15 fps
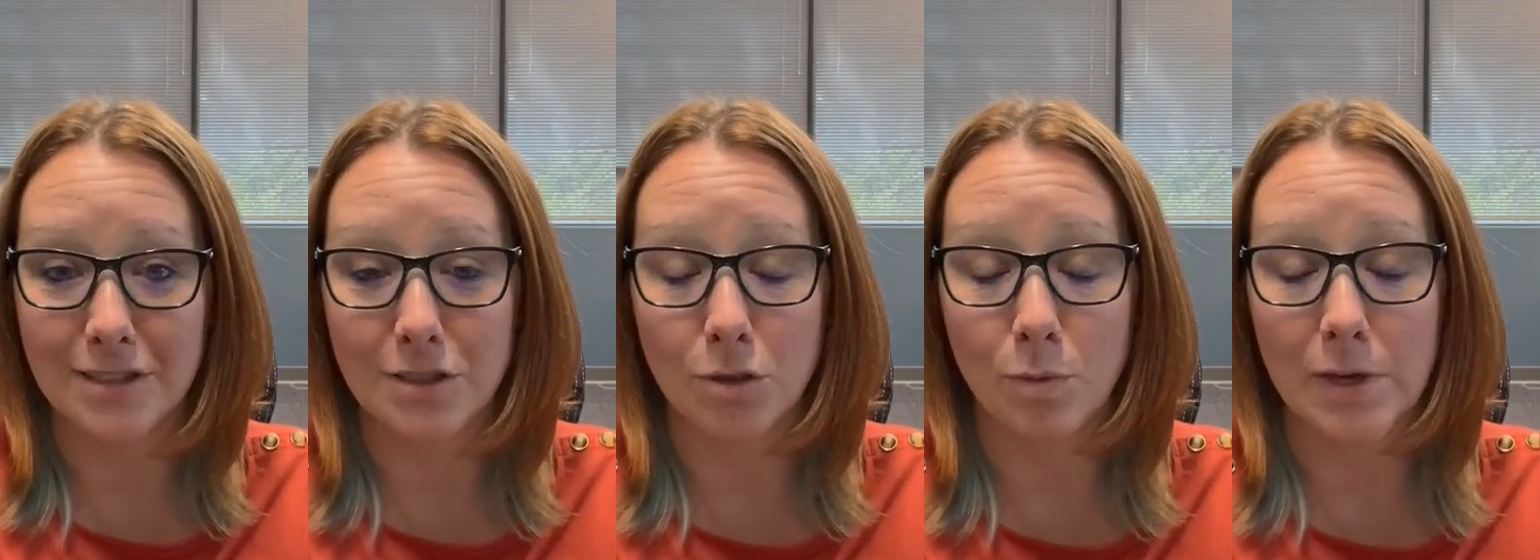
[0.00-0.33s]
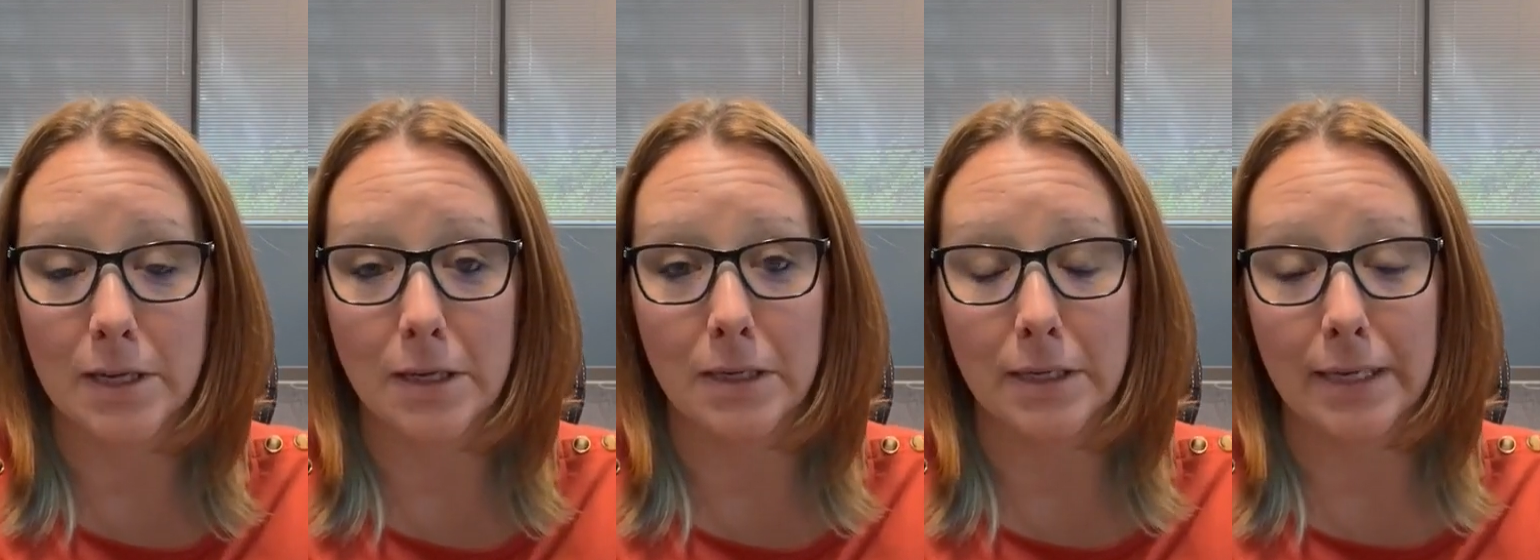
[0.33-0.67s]
so we
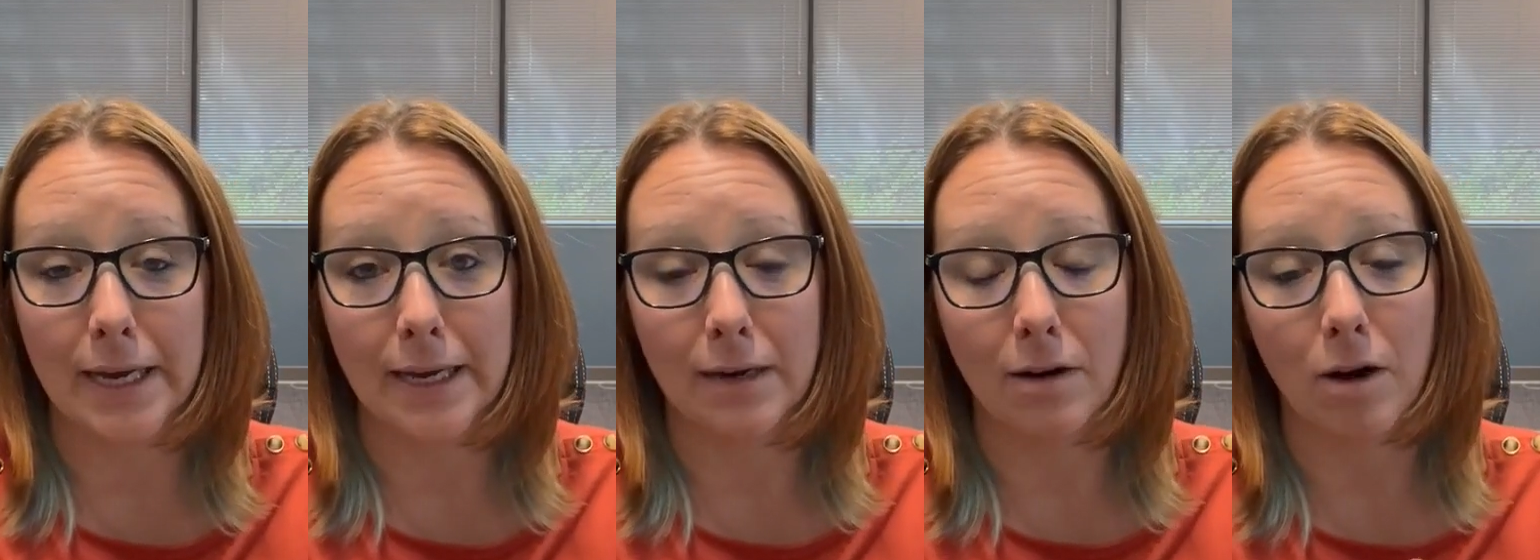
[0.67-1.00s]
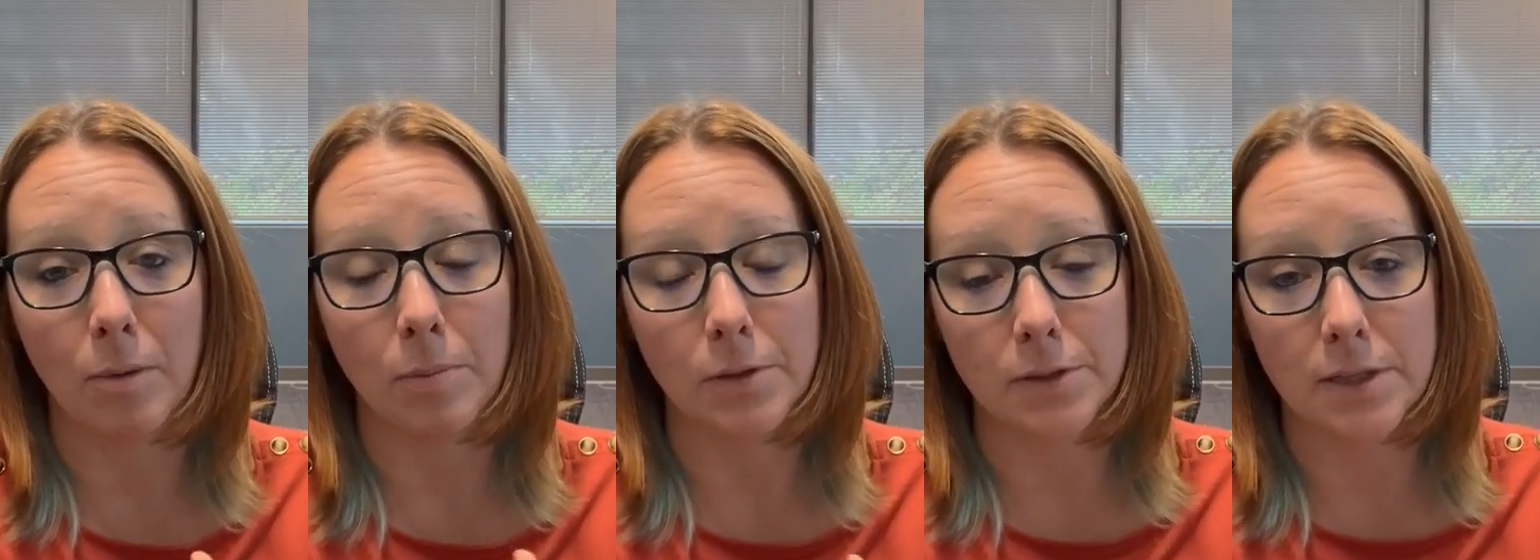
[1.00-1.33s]
can get
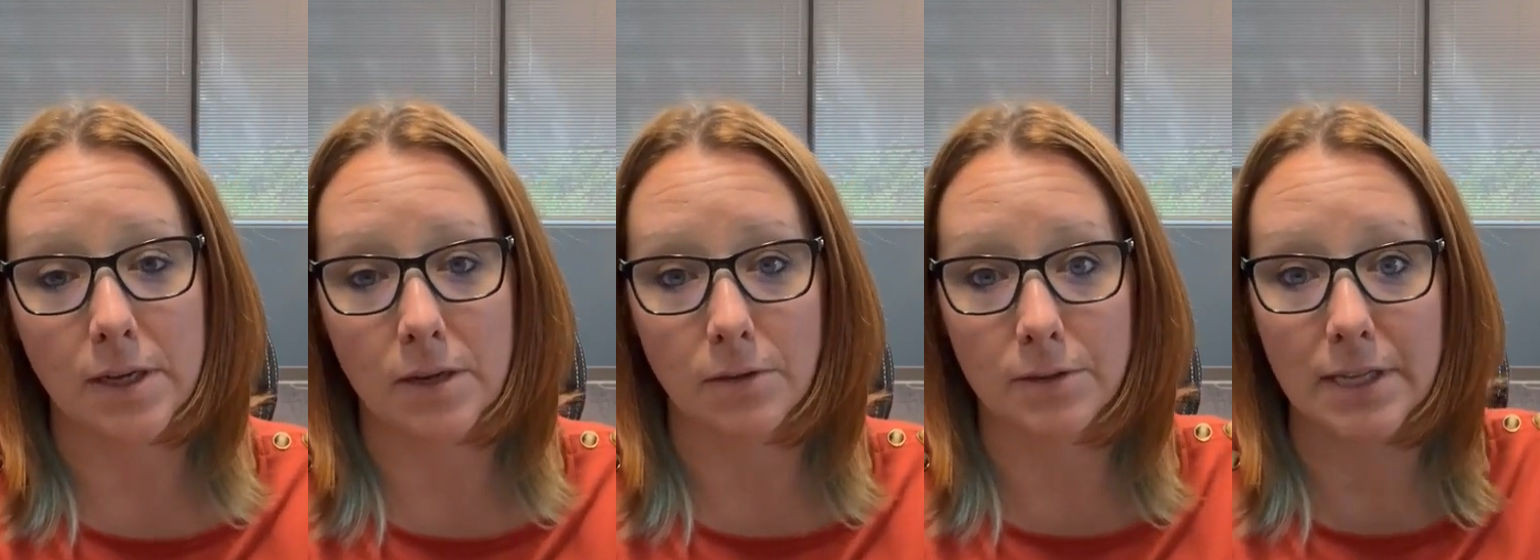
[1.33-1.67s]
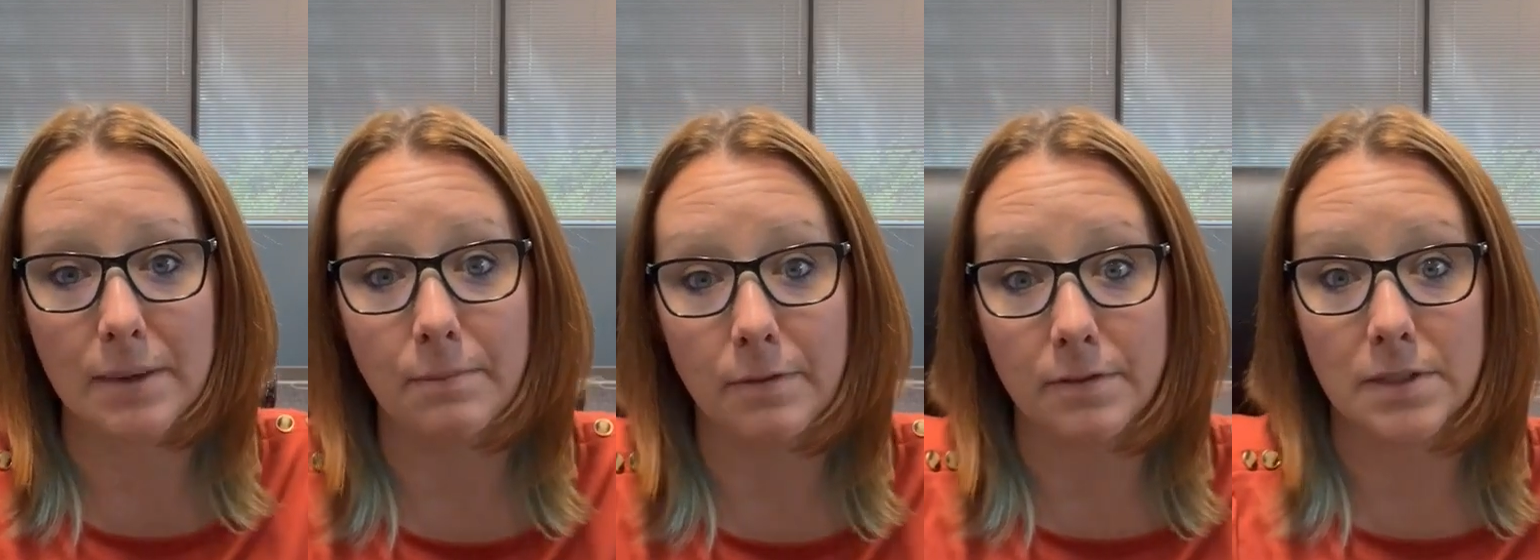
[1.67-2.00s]
carpal tunnel
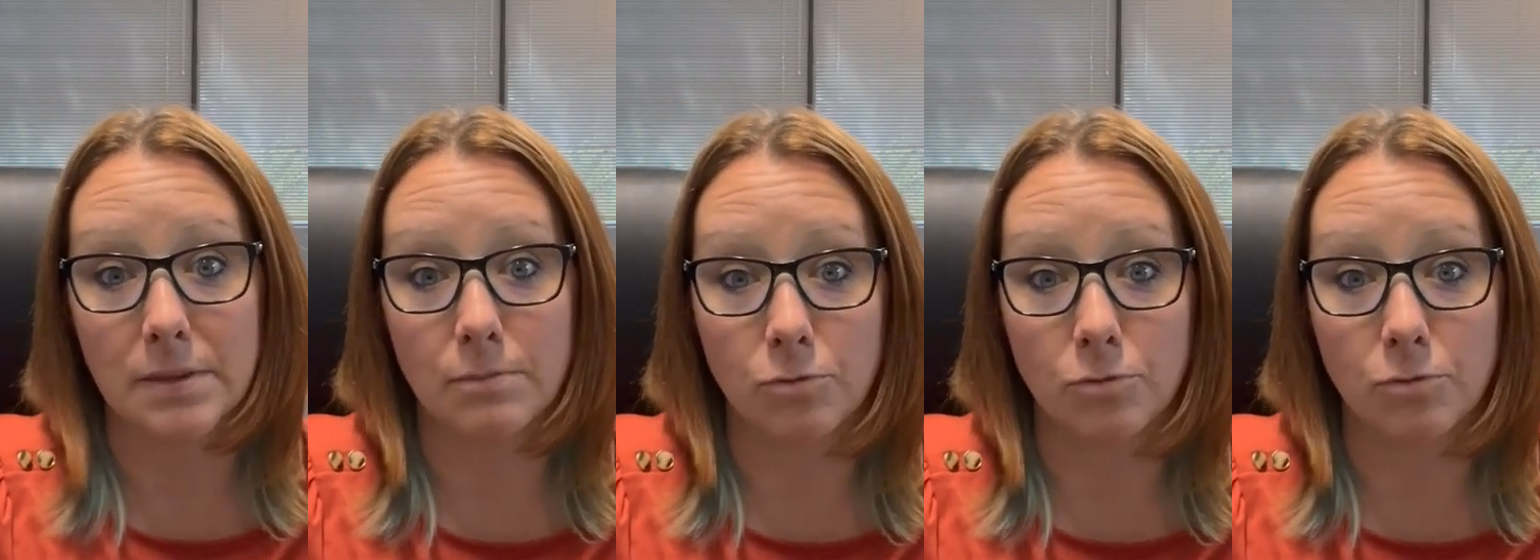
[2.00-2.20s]
type of